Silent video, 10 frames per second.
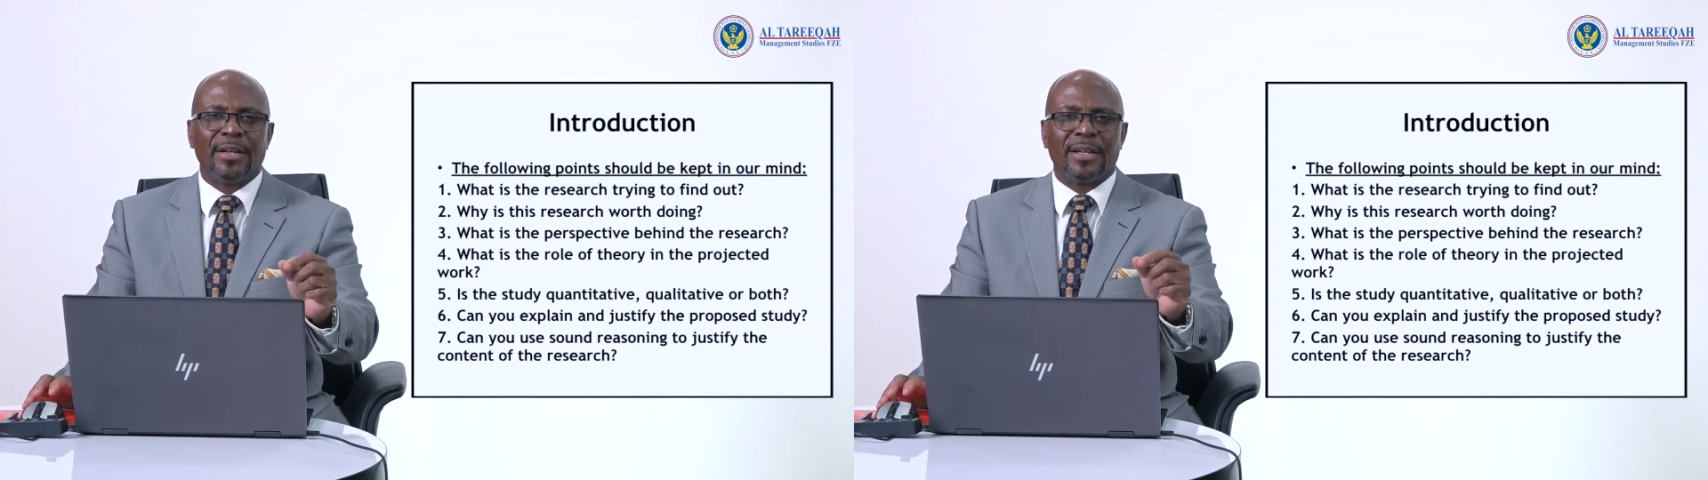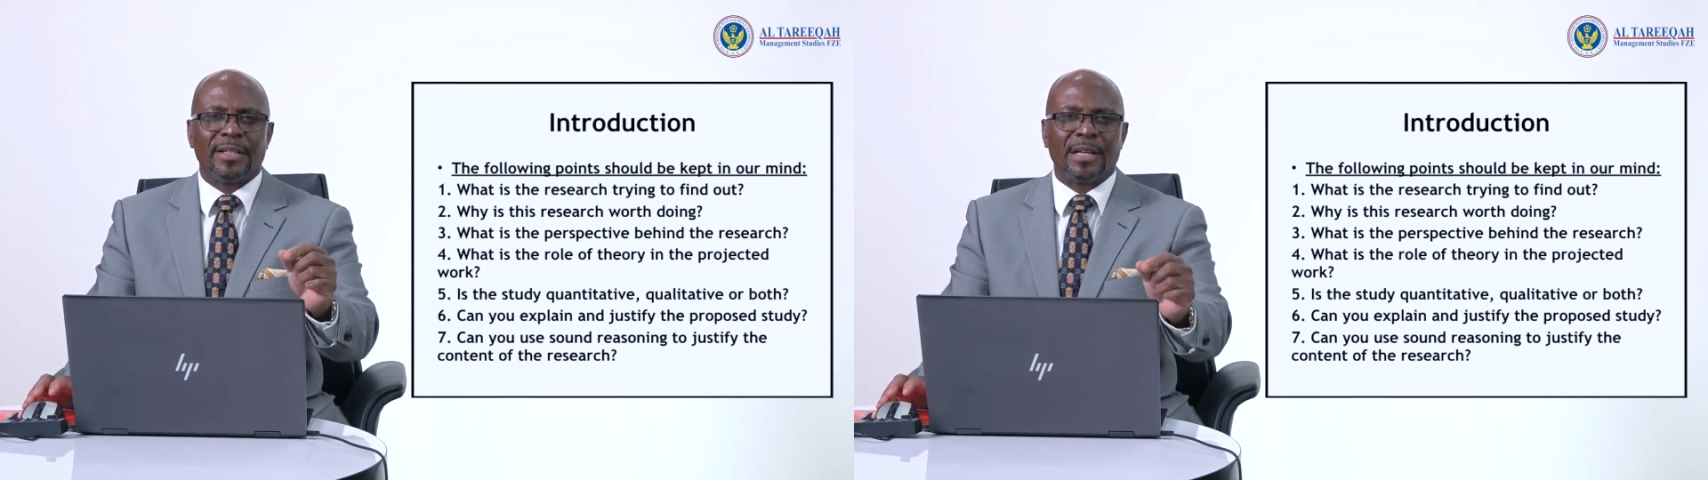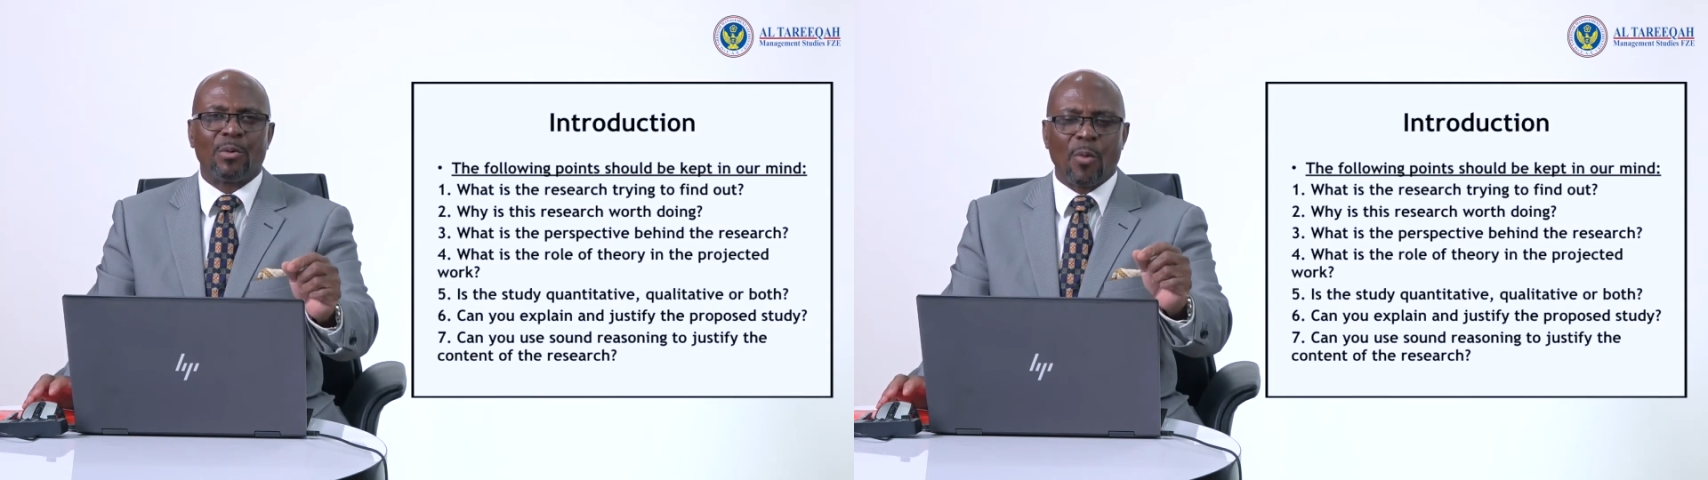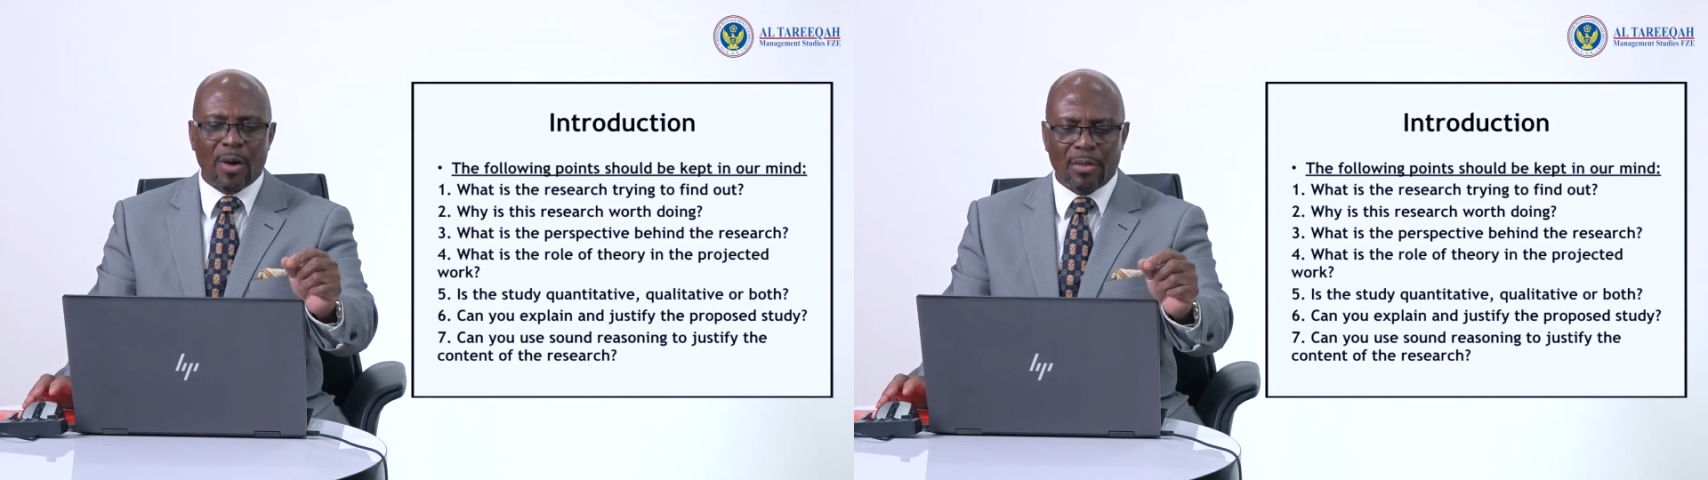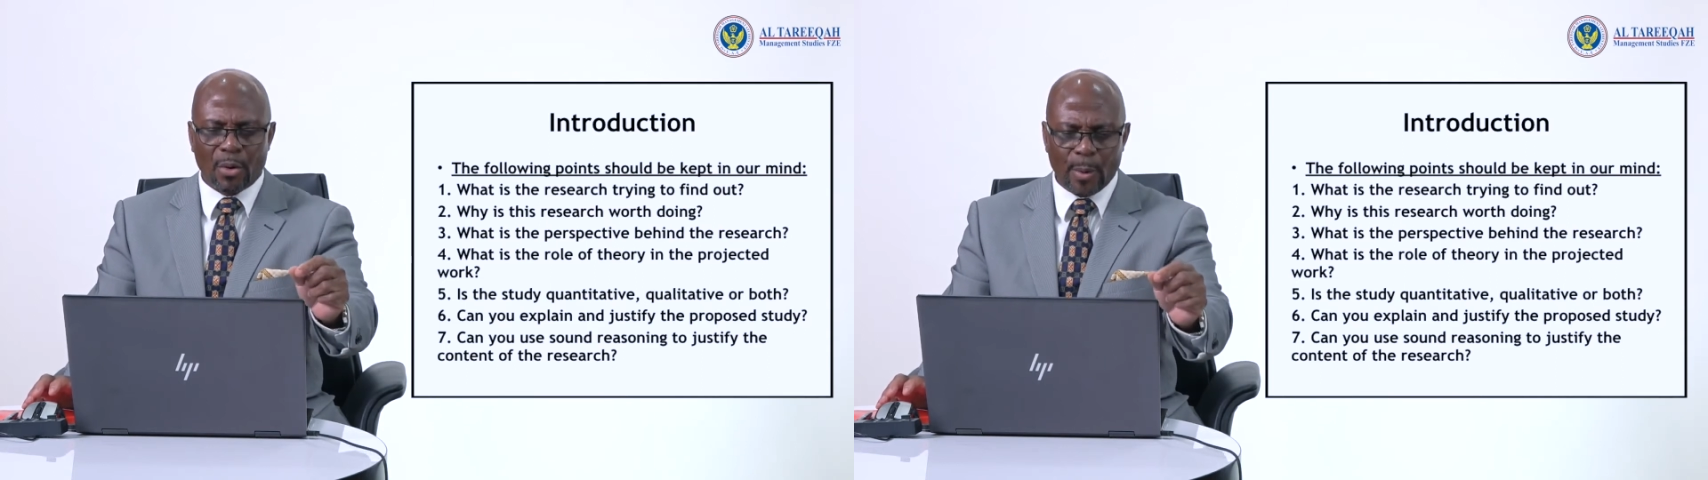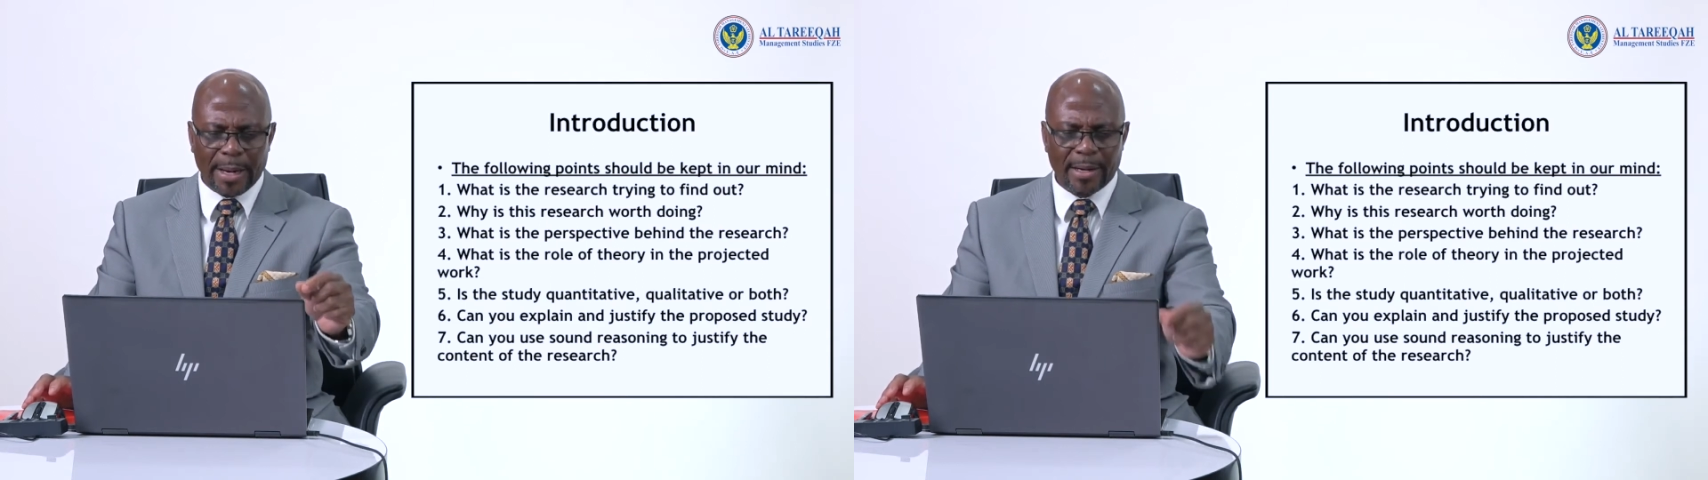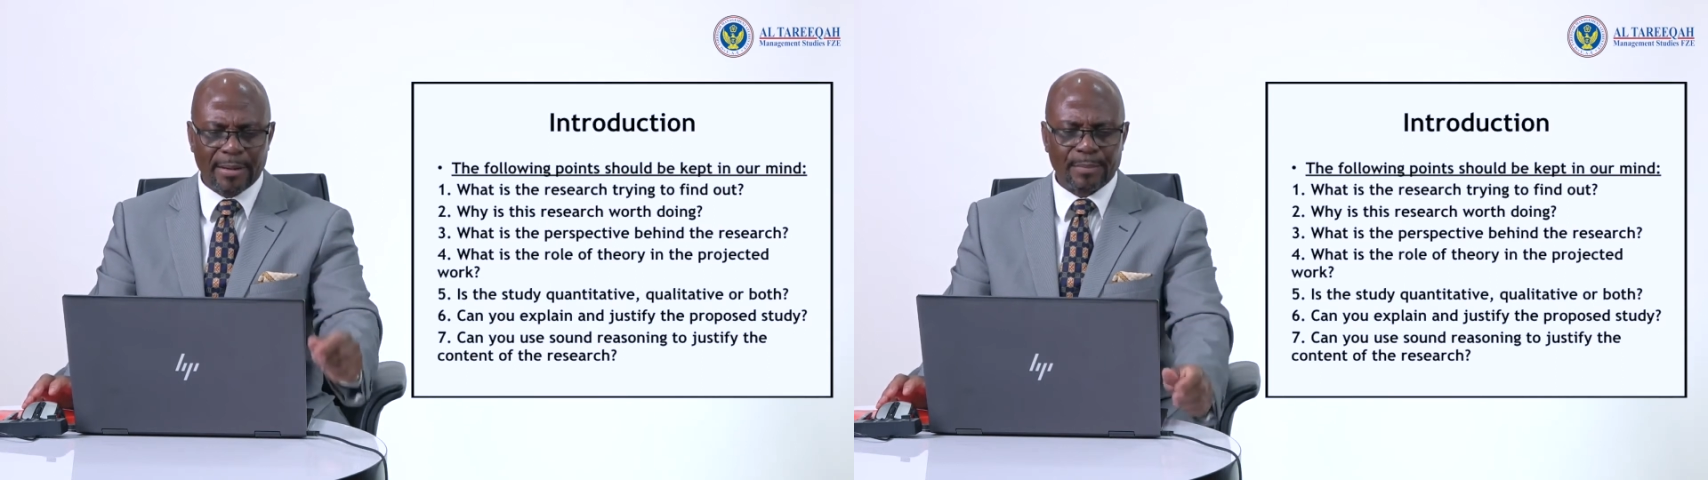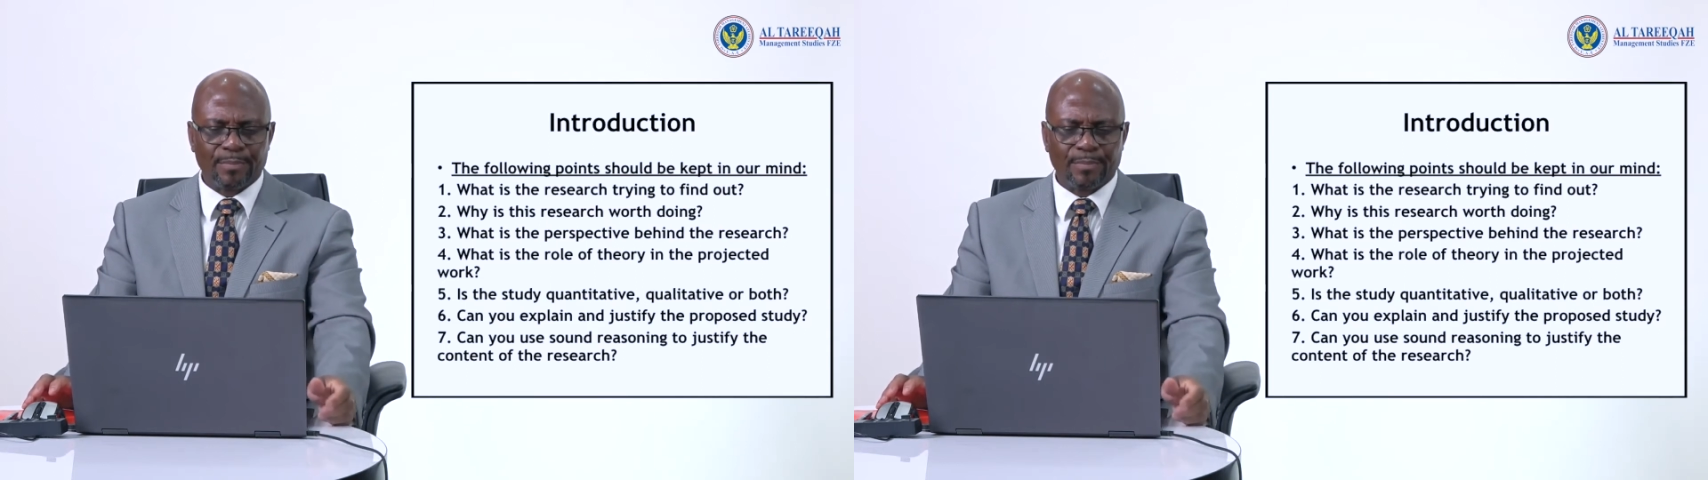is it worth doing?